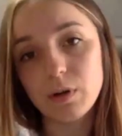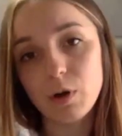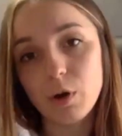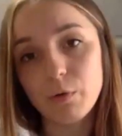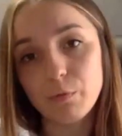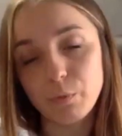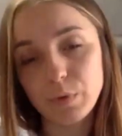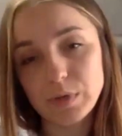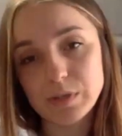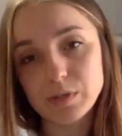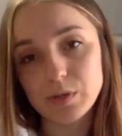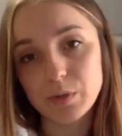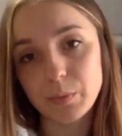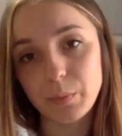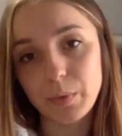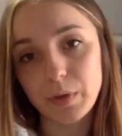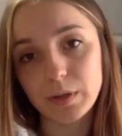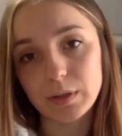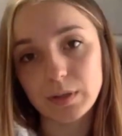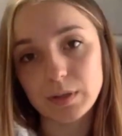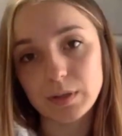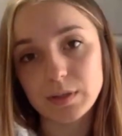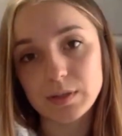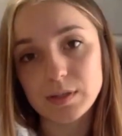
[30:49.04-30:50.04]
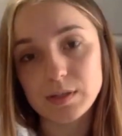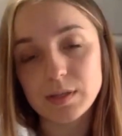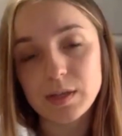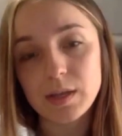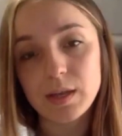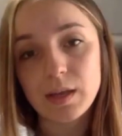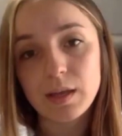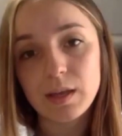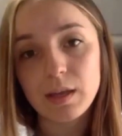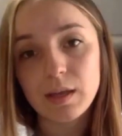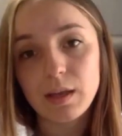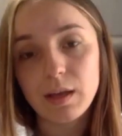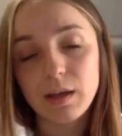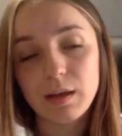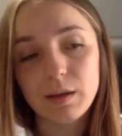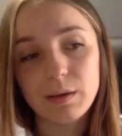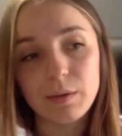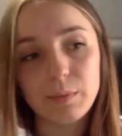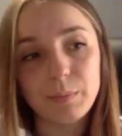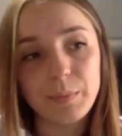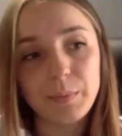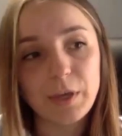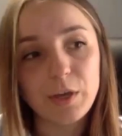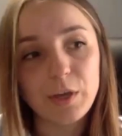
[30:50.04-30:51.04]
Western Balkans.
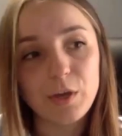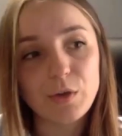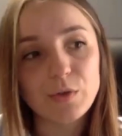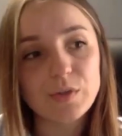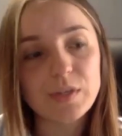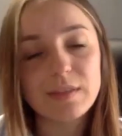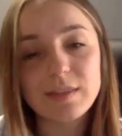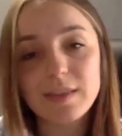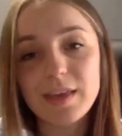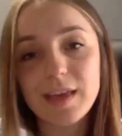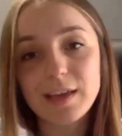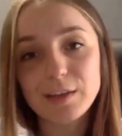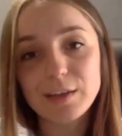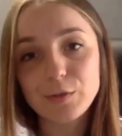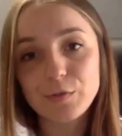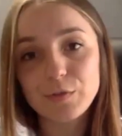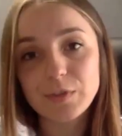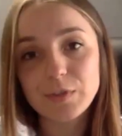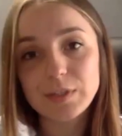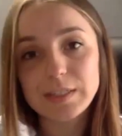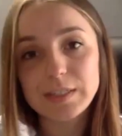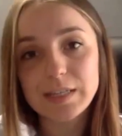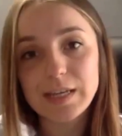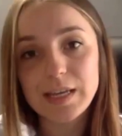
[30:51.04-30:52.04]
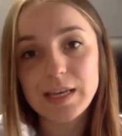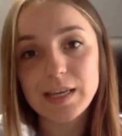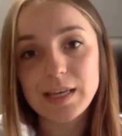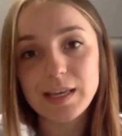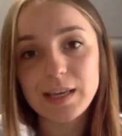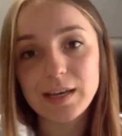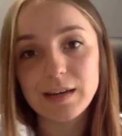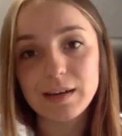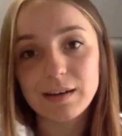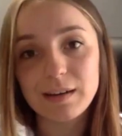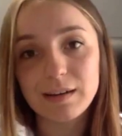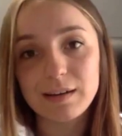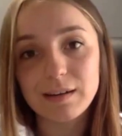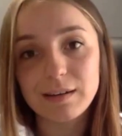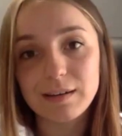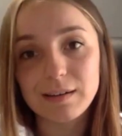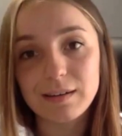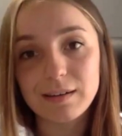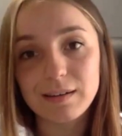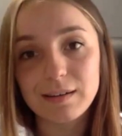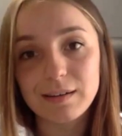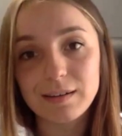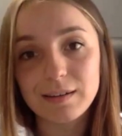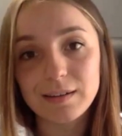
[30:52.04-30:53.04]
Because in the end of the day,
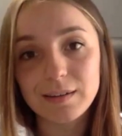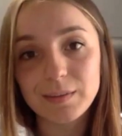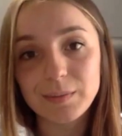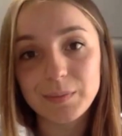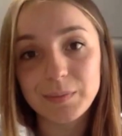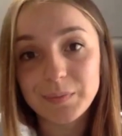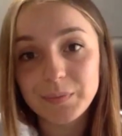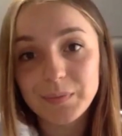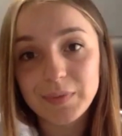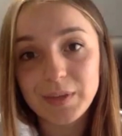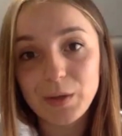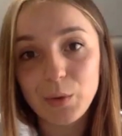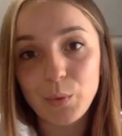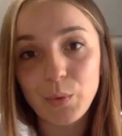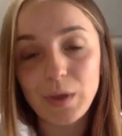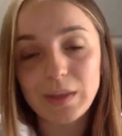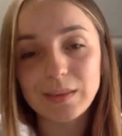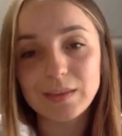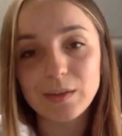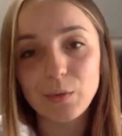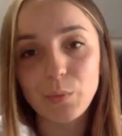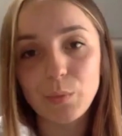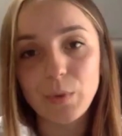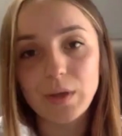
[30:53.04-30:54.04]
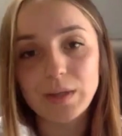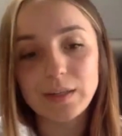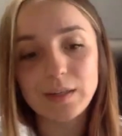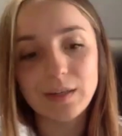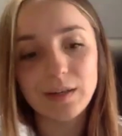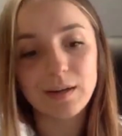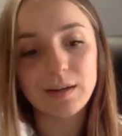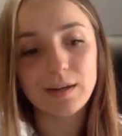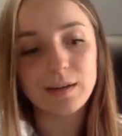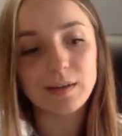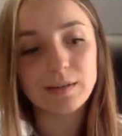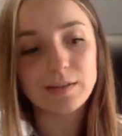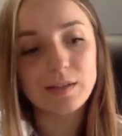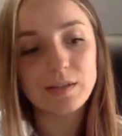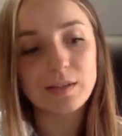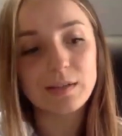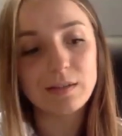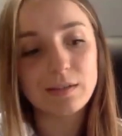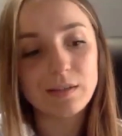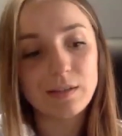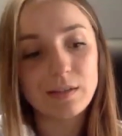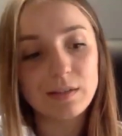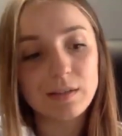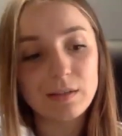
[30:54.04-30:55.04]
when
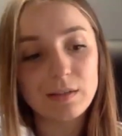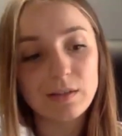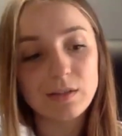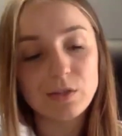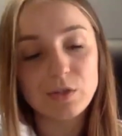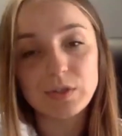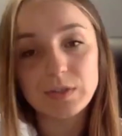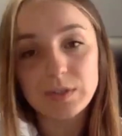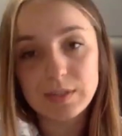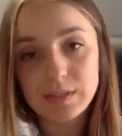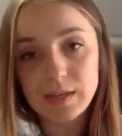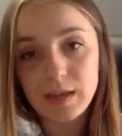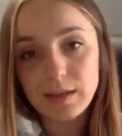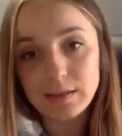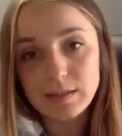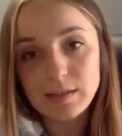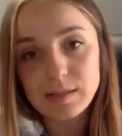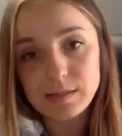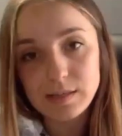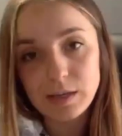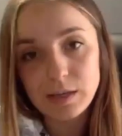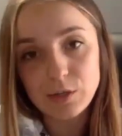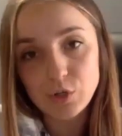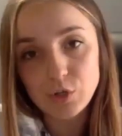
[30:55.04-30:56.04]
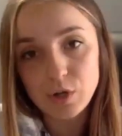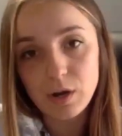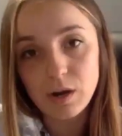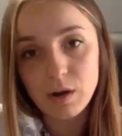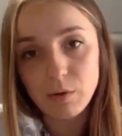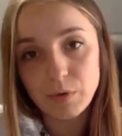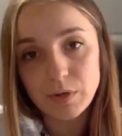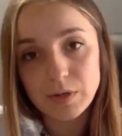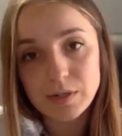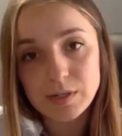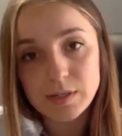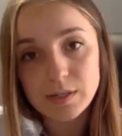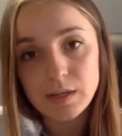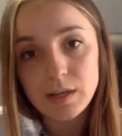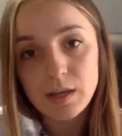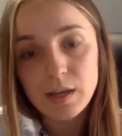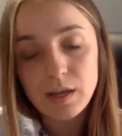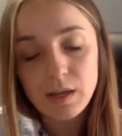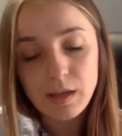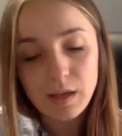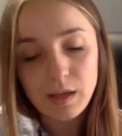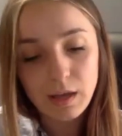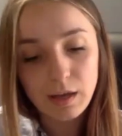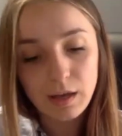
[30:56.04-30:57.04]
societies such as ours
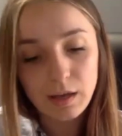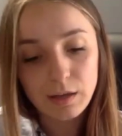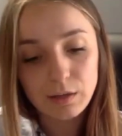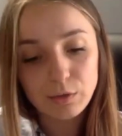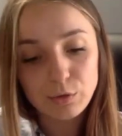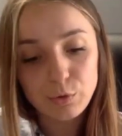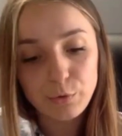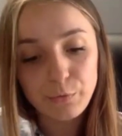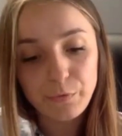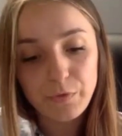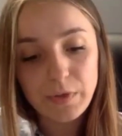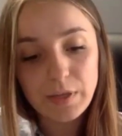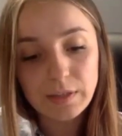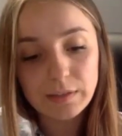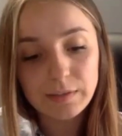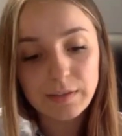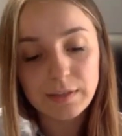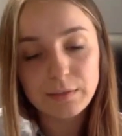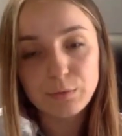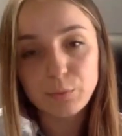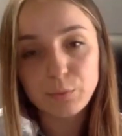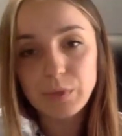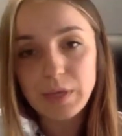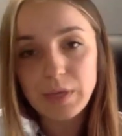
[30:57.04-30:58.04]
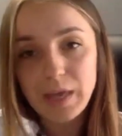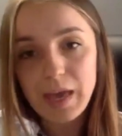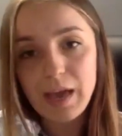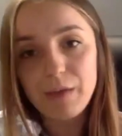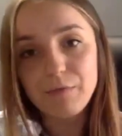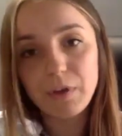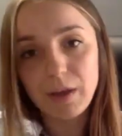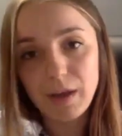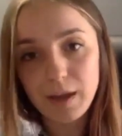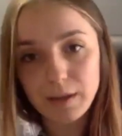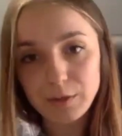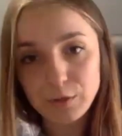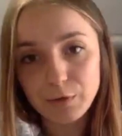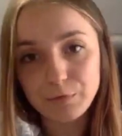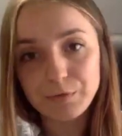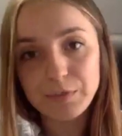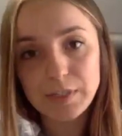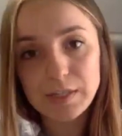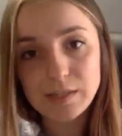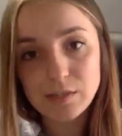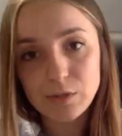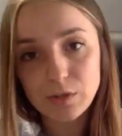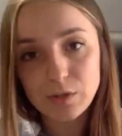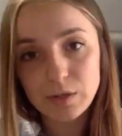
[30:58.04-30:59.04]
do feel that we have a kind of
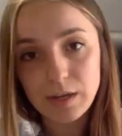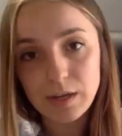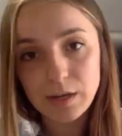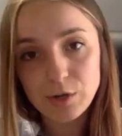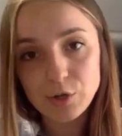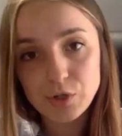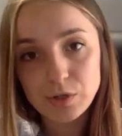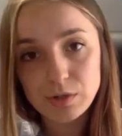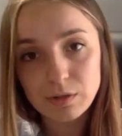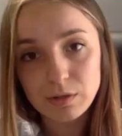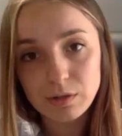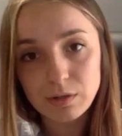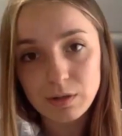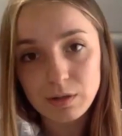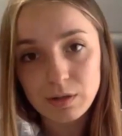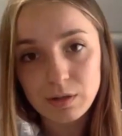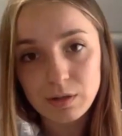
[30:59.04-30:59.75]
disconnection,